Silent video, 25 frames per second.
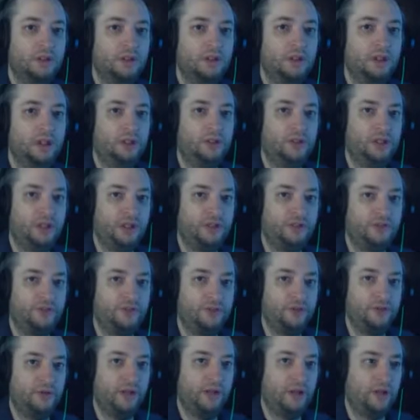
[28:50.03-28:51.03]
Alright,
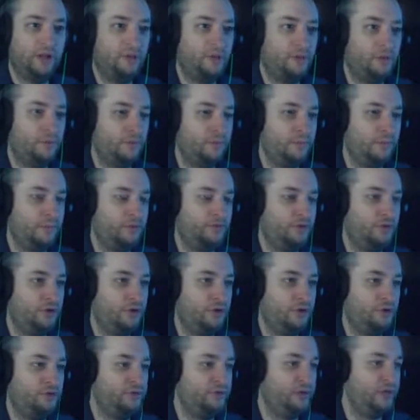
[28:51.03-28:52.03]
so now we'll
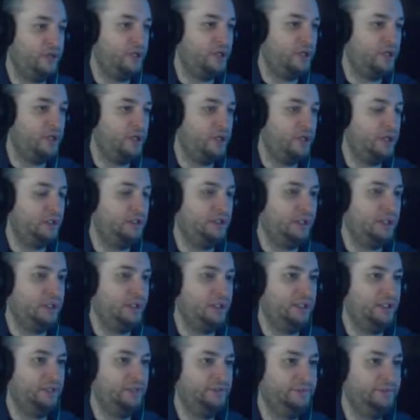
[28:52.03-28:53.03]
return to Ala
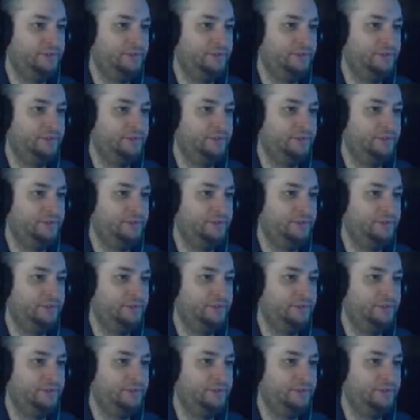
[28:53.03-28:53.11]
Ghanna.